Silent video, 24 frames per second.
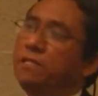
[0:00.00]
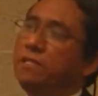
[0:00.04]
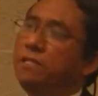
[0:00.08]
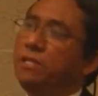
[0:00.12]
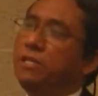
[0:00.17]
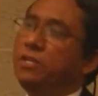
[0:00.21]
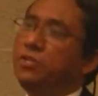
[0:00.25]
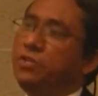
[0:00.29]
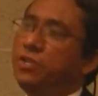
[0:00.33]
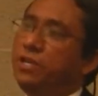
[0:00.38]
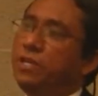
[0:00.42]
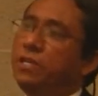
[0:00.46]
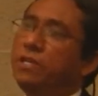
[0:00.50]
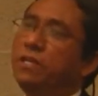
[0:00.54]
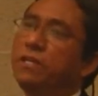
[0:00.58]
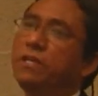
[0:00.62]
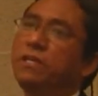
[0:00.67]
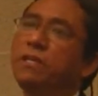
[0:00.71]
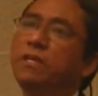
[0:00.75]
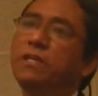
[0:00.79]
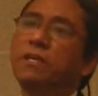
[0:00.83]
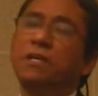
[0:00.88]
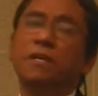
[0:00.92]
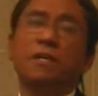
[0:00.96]
teaching,
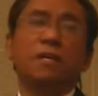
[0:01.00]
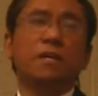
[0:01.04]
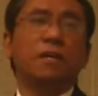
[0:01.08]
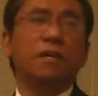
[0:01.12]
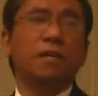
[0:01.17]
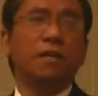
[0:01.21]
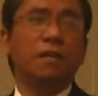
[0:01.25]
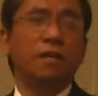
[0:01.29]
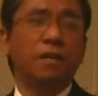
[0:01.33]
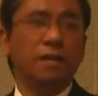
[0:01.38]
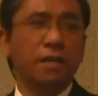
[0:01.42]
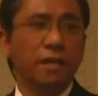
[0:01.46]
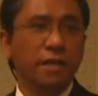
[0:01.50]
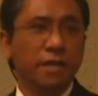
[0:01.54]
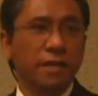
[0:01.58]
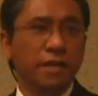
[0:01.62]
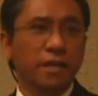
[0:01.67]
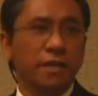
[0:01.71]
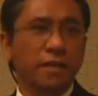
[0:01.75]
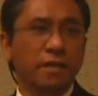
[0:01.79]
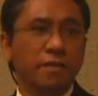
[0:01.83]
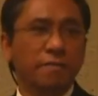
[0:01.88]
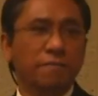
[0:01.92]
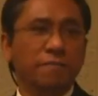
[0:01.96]

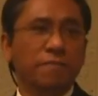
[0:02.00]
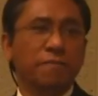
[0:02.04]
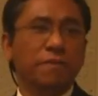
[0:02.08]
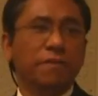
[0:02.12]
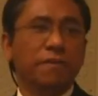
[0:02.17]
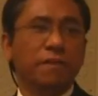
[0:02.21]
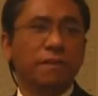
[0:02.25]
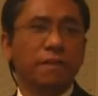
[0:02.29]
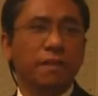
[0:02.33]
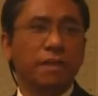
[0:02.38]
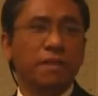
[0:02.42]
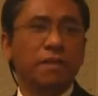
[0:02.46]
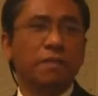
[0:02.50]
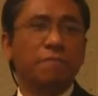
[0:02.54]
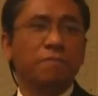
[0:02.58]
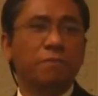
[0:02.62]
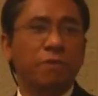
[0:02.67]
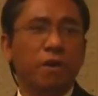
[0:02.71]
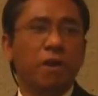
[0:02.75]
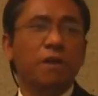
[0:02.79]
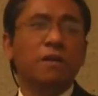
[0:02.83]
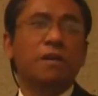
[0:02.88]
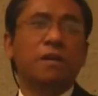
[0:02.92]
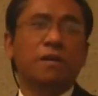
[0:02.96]
learning, and then the
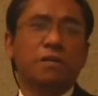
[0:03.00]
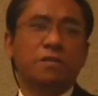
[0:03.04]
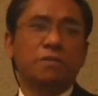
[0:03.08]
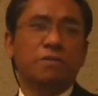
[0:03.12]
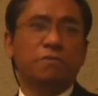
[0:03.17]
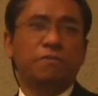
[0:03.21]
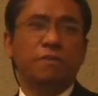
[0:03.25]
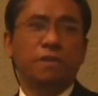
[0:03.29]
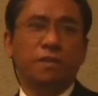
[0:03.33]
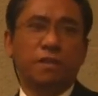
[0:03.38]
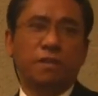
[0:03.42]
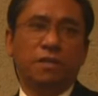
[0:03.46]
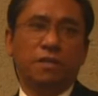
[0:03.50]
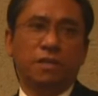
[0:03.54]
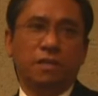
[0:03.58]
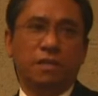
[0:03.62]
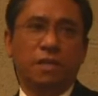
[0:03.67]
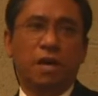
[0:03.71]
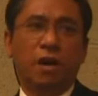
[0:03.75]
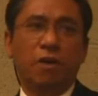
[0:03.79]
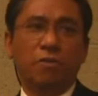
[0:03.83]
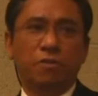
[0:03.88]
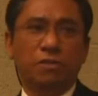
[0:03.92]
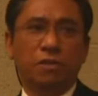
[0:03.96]
products of learning,
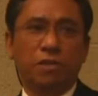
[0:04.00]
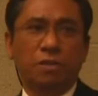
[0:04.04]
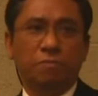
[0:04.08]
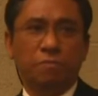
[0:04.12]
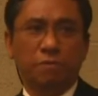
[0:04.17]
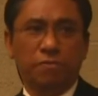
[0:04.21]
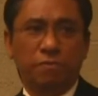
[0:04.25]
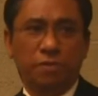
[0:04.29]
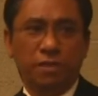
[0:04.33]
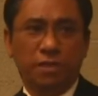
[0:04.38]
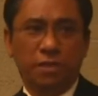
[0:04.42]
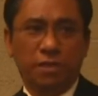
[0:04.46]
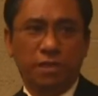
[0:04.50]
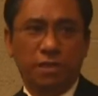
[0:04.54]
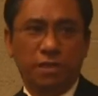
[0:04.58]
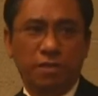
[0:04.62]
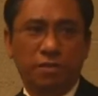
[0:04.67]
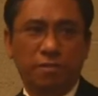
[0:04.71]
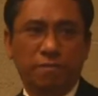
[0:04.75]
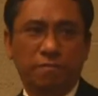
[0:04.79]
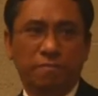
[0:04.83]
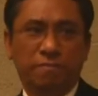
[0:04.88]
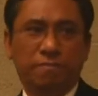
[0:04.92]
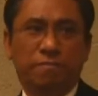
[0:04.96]
the outcome of learning.
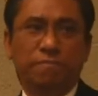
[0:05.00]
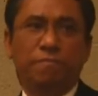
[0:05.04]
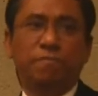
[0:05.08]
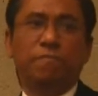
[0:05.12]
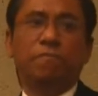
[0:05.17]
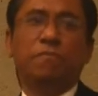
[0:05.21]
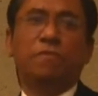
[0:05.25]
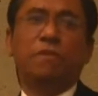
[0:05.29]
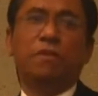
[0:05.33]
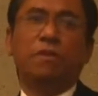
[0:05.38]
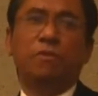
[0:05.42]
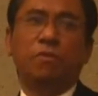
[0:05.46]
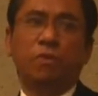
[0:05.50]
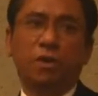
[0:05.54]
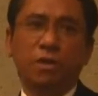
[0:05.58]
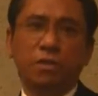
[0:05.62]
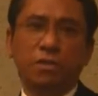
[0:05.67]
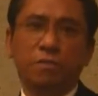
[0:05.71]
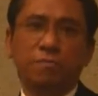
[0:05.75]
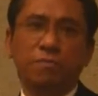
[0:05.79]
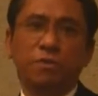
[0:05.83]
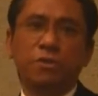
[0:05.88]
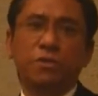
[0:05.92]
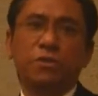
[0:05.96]
If you
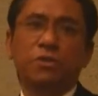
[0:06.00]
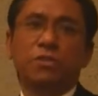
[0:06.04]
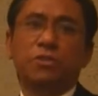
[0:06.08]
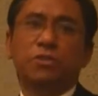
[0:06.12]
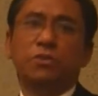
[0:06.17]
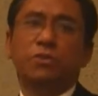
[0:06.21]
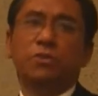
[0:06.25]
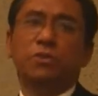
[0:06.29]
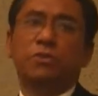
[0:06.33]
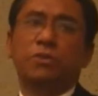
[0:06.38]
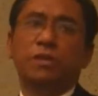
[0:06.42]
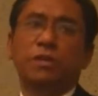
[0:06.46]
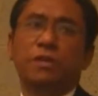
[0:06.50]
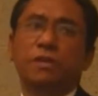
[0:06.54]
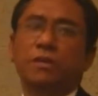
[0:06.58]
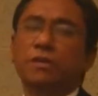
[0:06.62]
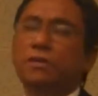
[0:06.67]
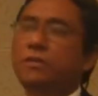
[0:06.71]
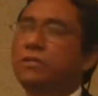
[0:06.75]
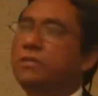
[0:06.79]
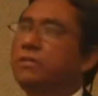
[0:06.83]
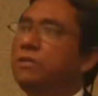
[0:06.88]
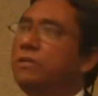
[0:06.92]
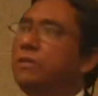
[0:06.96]
want to produce good
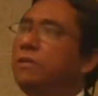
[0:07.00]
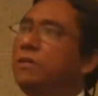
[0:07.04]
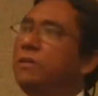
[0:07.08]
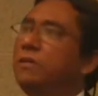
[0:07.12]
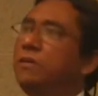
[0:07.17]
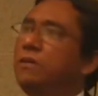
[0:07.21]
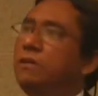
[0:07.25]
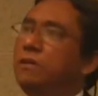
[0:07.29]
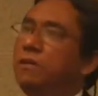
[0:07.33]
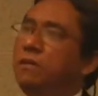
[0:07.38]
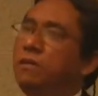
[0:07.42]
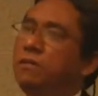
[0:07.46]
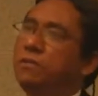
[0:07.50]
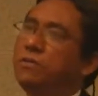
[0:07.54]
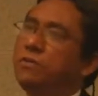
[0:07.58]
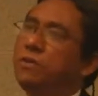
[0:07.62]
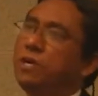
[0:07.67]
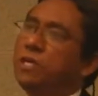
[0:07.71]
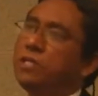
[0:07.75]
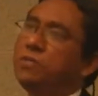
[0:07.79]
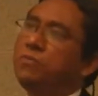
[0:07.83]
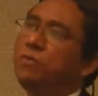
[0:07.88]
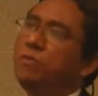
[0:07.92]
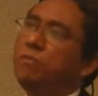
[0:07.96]
thinkers,
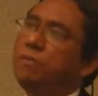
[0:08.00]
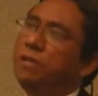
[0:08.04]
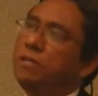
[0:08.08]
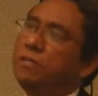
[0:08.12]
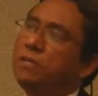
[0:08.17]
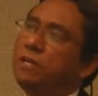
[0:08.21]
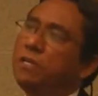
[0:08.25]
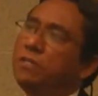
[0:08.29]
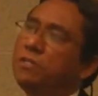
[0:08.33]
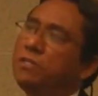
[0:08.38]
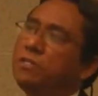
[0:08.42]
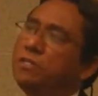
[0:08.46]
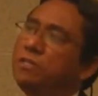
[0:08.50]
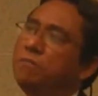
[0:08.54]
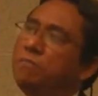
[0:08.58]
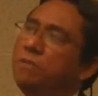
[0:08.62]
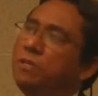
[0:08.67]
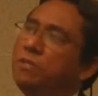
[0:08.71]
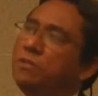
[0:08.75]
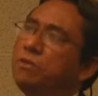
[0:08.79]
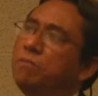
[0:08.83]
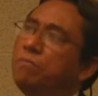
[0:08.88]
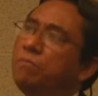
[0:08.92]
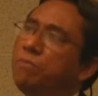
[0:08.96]
transform the entire
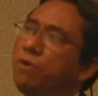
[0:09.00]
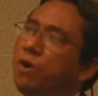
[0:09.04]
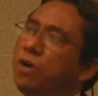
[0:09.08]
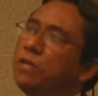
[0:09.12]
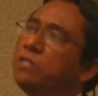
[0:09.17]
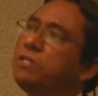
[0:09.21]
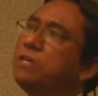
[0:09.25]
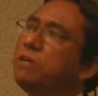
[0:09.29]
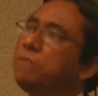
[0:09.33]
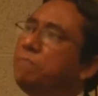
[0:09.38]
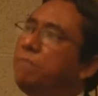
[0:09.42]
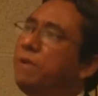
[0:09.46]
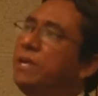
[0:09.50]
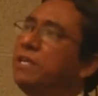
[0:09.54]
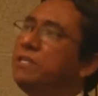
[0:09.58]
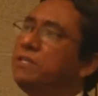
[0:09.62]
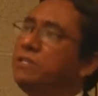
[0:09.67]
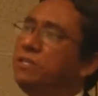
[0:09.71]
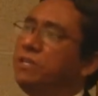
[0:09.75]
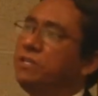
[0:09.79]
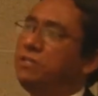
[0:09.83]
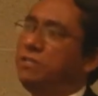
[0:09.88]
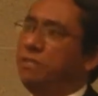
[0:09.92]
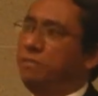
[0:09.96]
system into
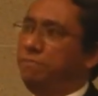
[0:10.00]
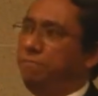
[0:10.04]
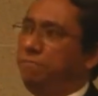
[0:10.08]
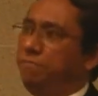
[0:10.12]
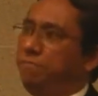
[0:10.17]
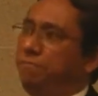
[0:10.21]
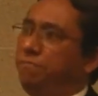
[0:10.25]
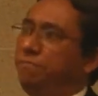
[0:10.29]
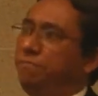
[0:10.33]
project-based system.